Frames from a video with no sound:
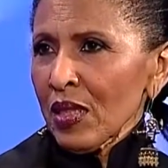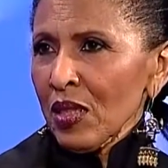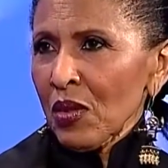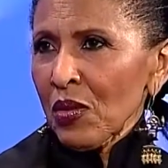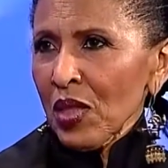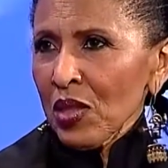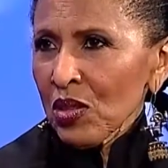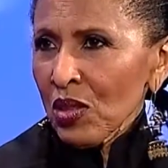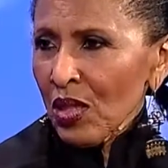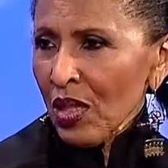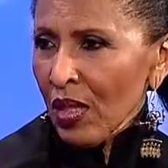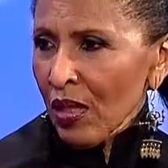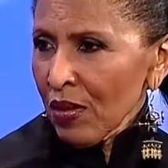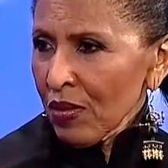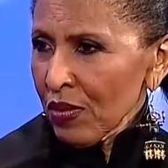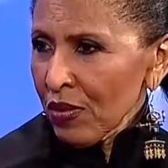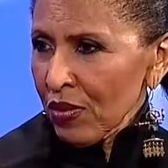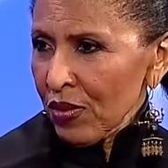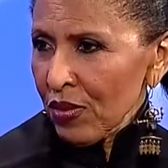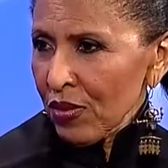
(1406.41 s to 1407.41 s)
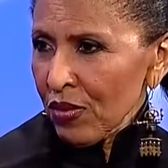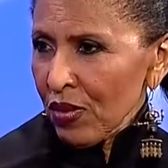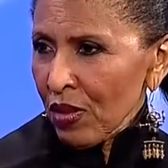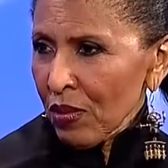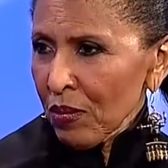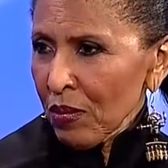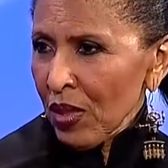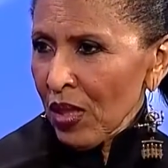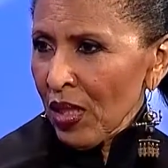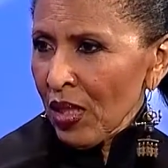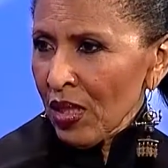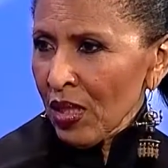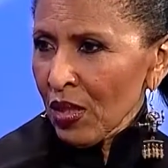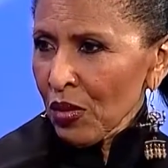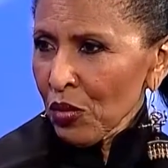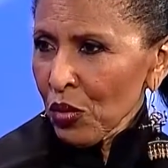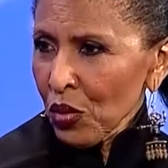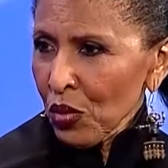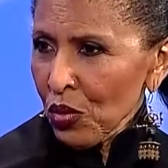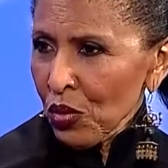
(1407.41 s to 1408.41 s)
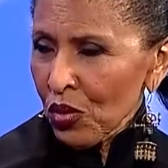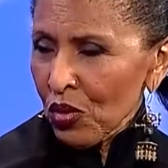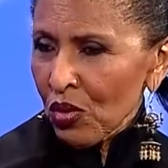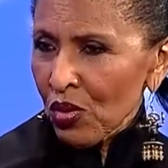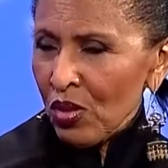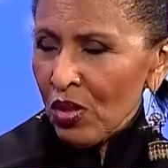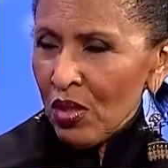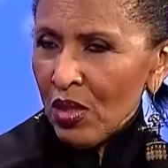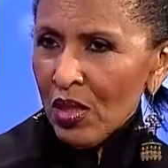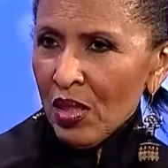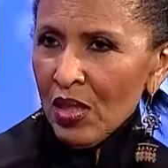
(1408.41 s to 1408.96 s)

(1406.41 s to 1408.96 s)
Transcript: Questlove from The Roots,